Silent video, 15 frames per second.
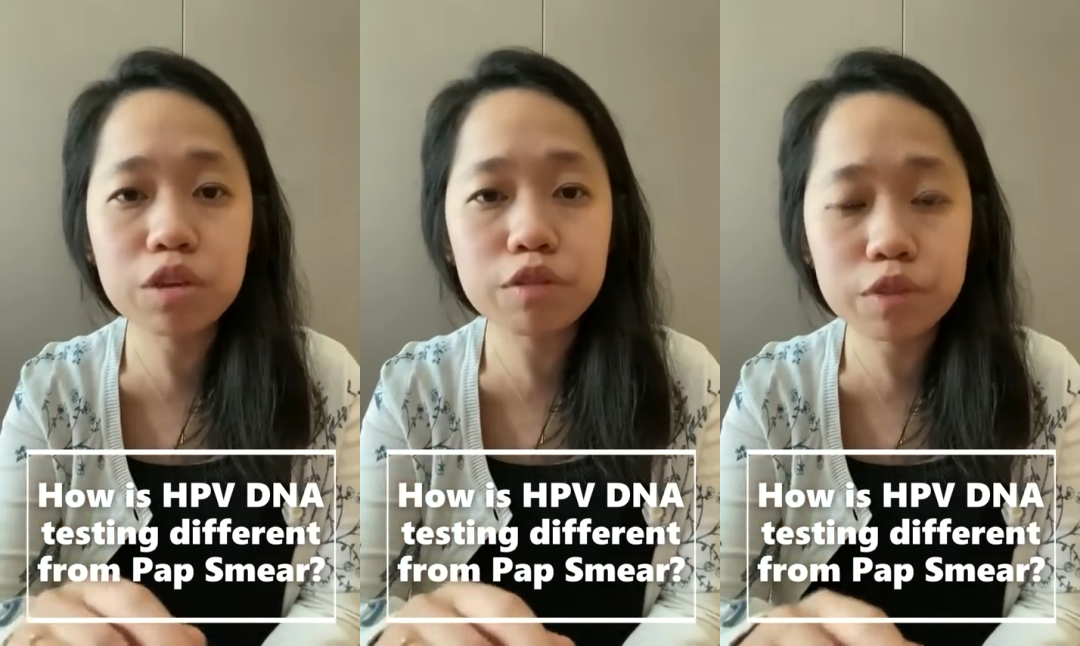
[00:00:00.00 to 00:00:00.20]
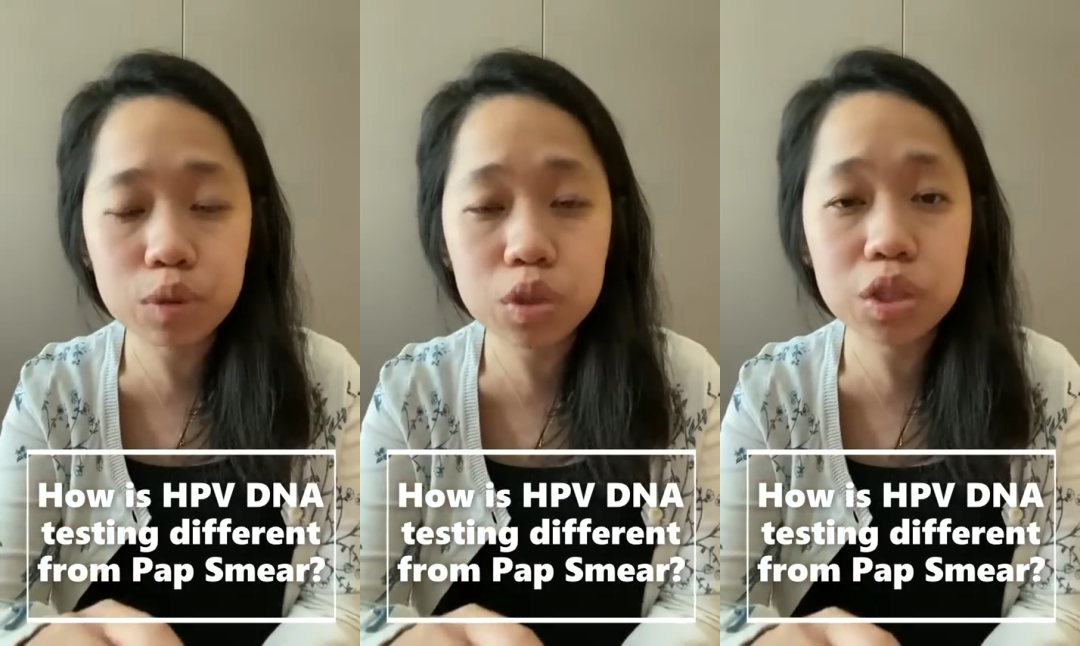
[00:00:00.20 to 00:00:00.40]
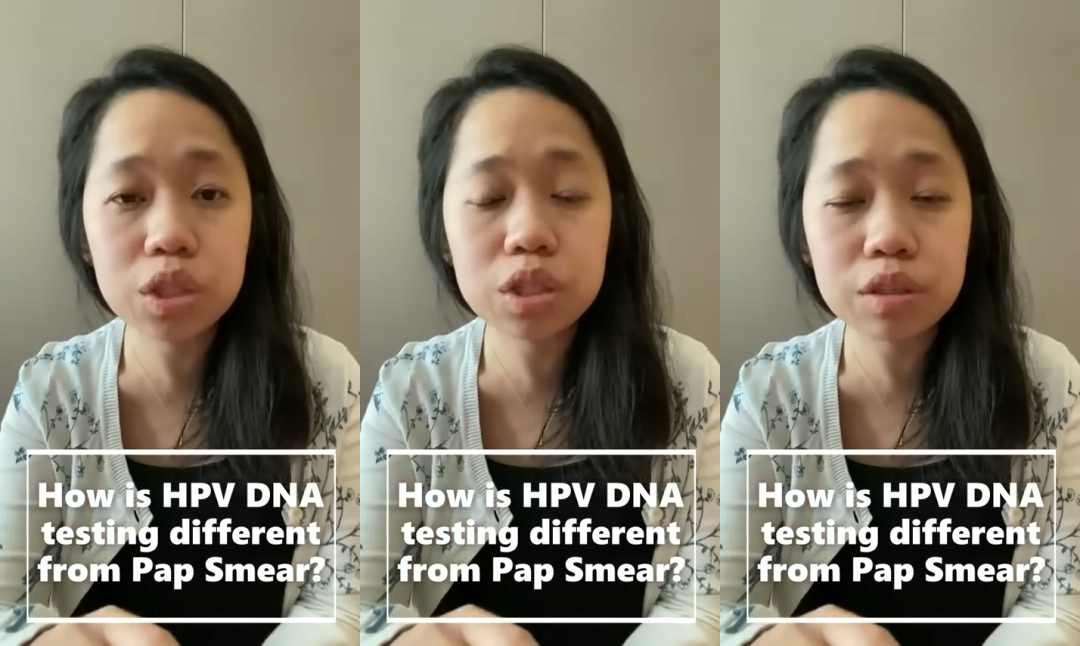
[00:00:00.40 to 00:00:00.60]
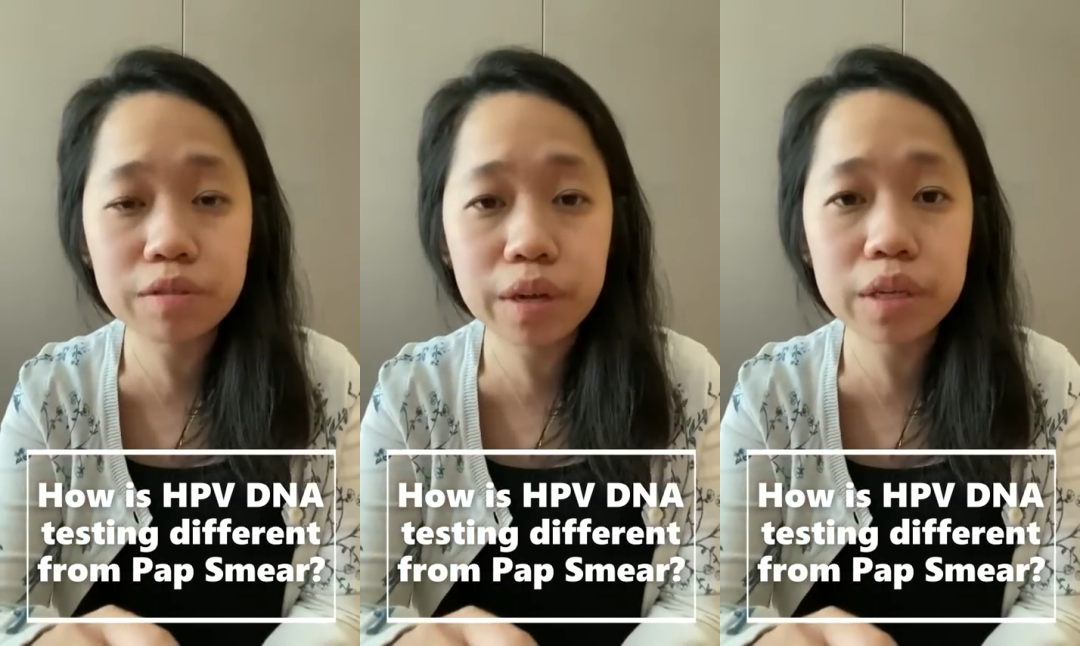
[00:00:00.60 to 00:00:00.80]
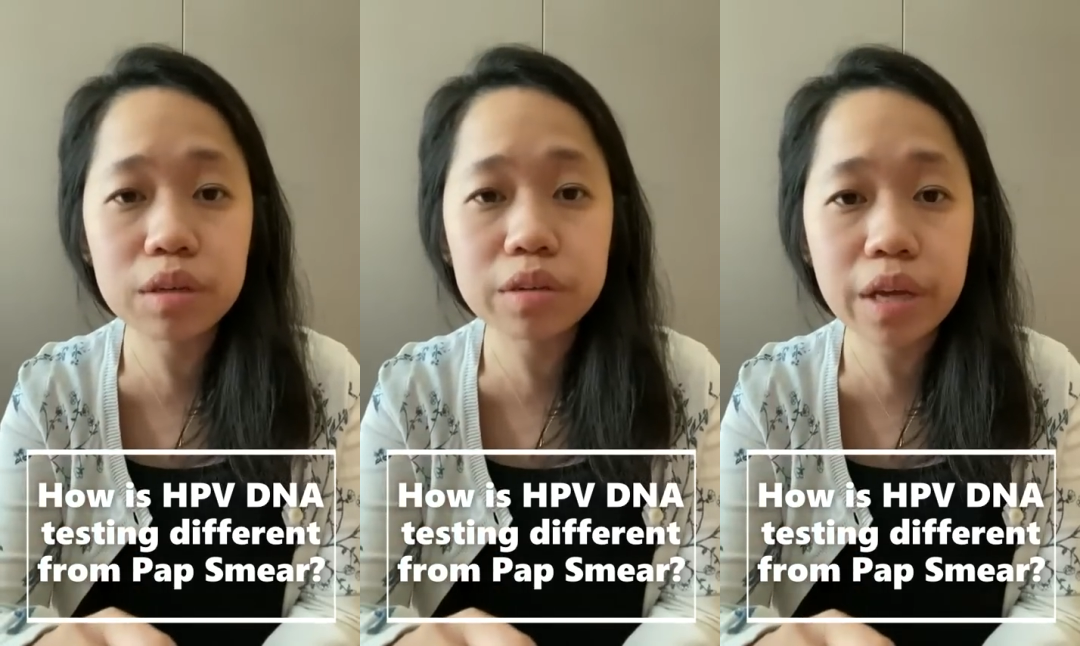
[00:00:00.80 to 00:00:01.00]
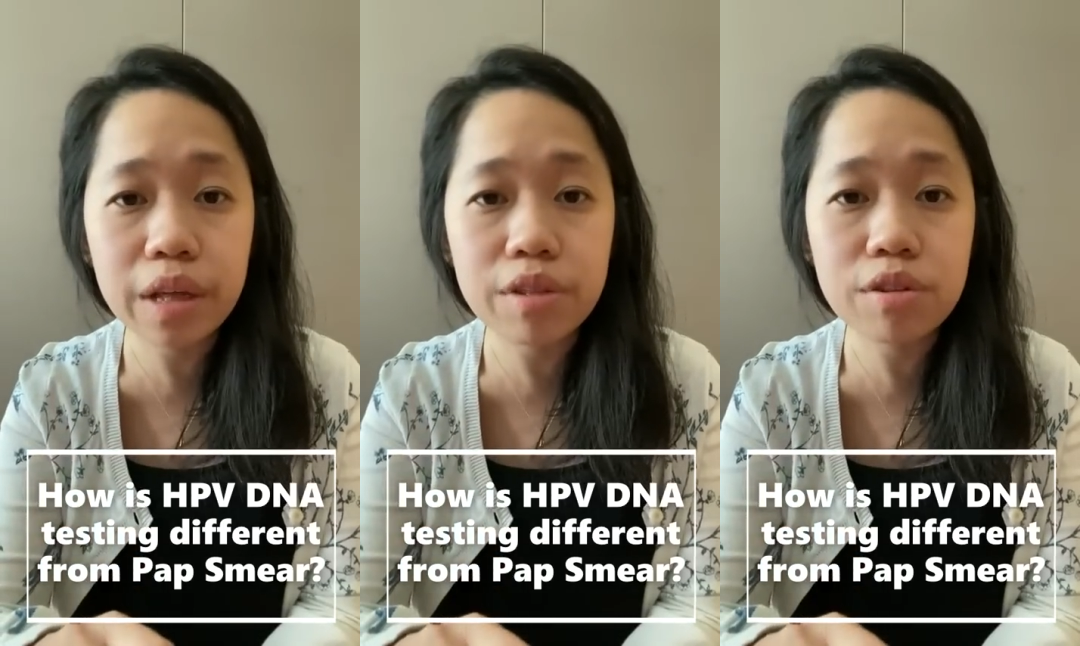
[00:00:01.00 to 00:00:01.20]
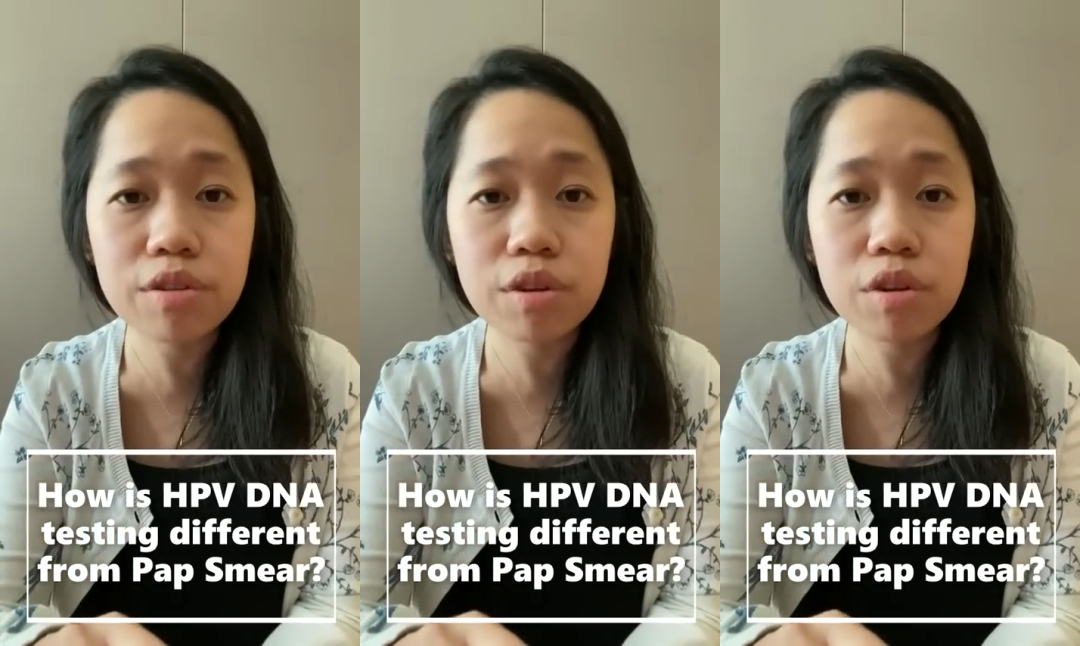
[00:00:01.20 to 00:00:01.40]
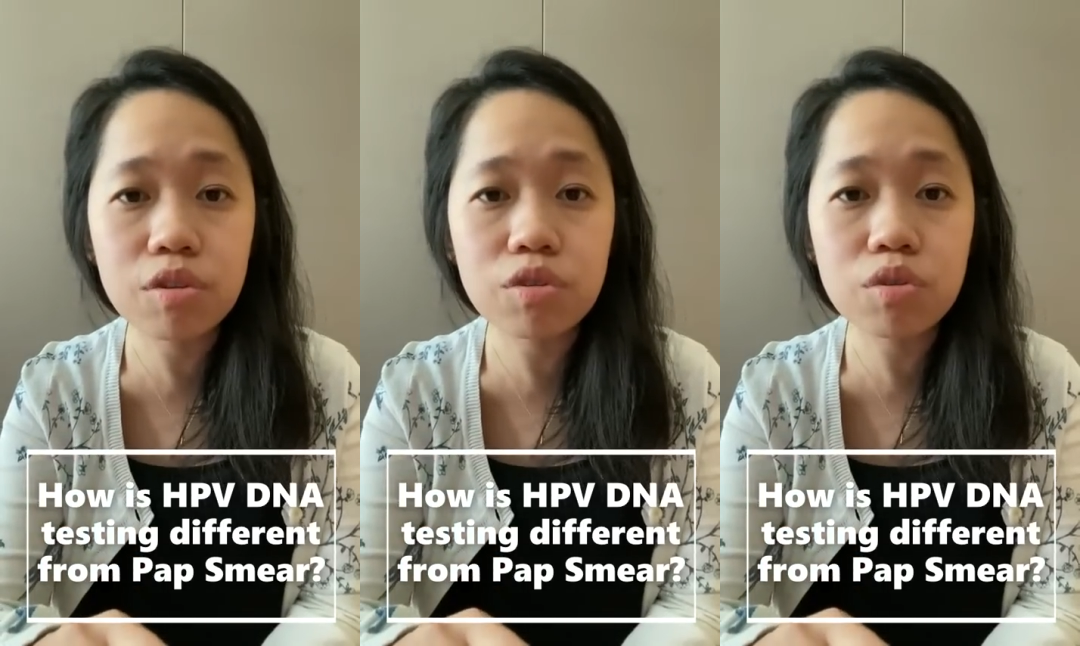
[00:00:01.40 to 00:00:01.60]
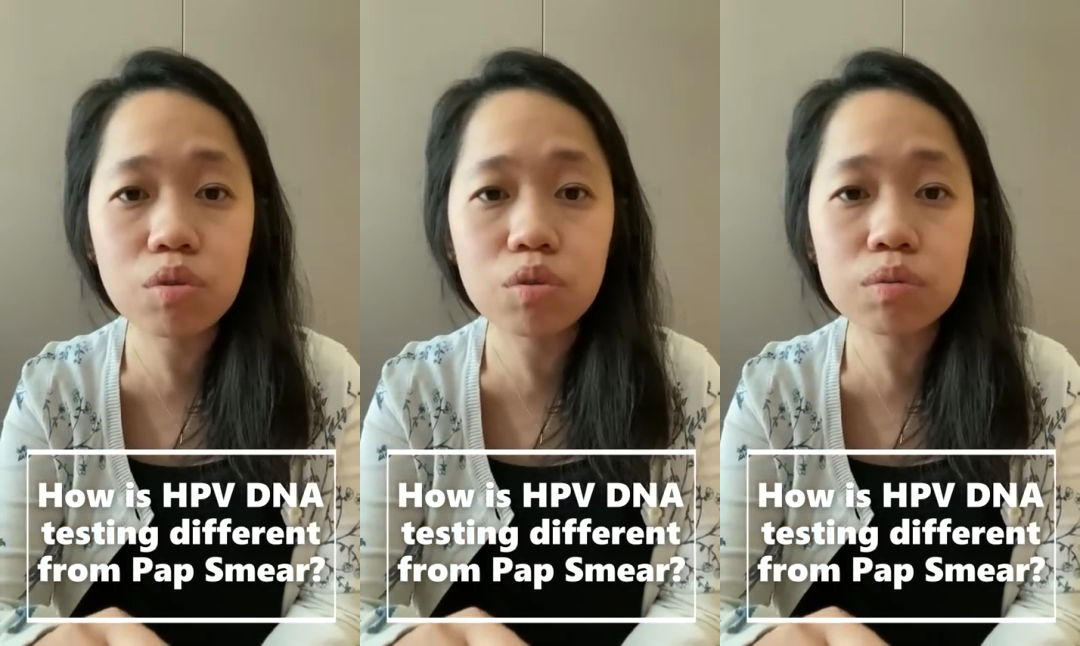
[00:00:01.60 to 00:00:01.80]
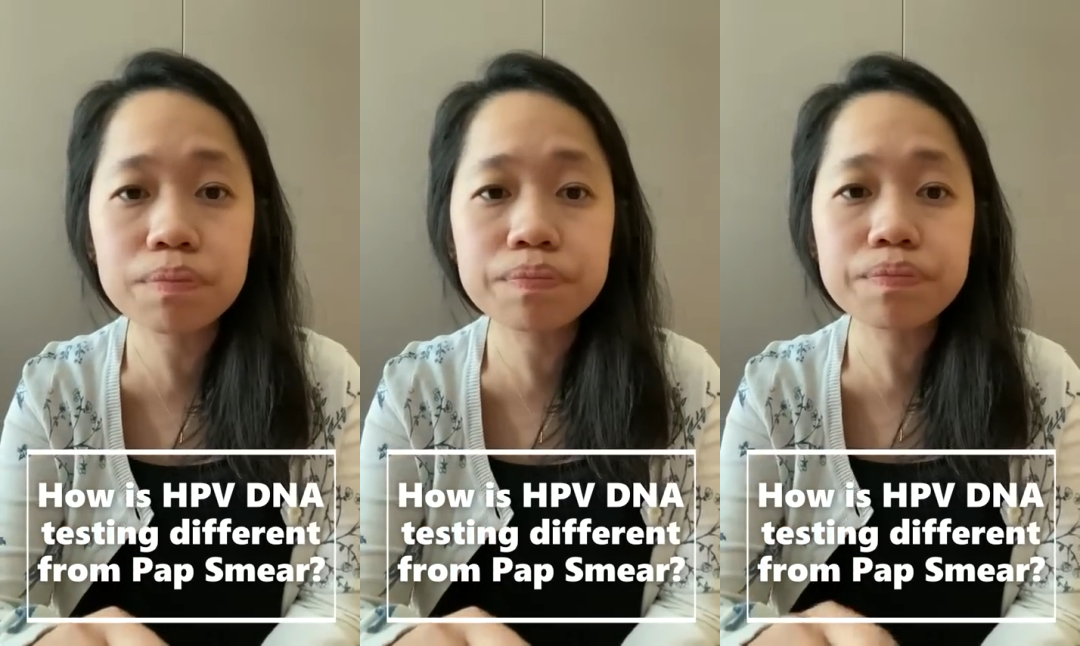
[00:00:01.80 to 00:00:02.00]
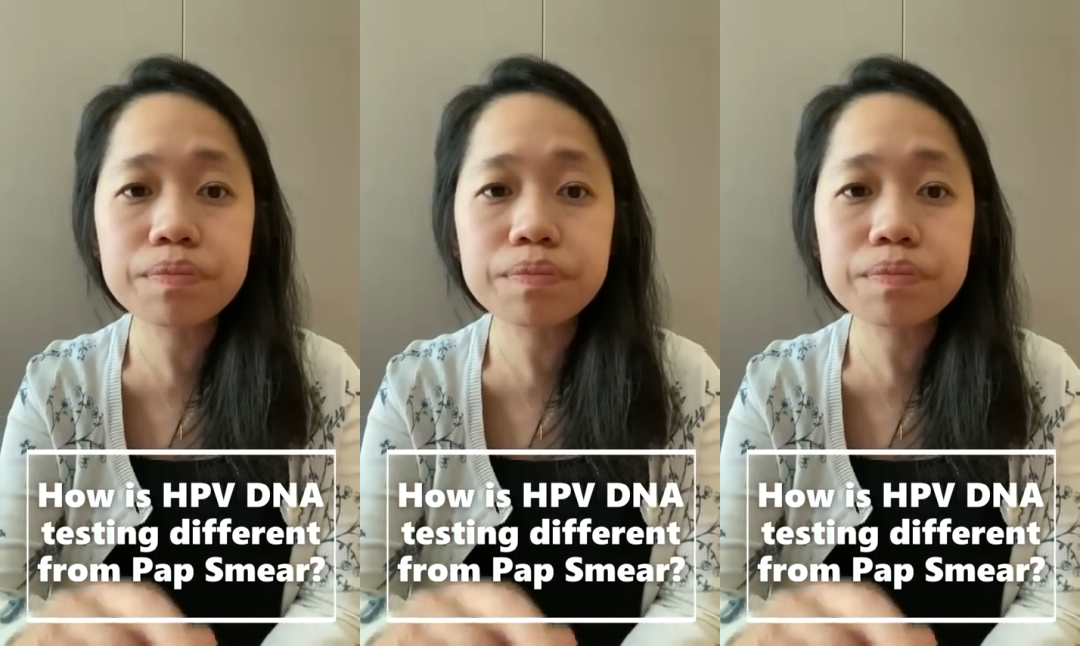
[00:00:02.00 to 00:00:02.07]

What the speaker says: future cervical cancer. So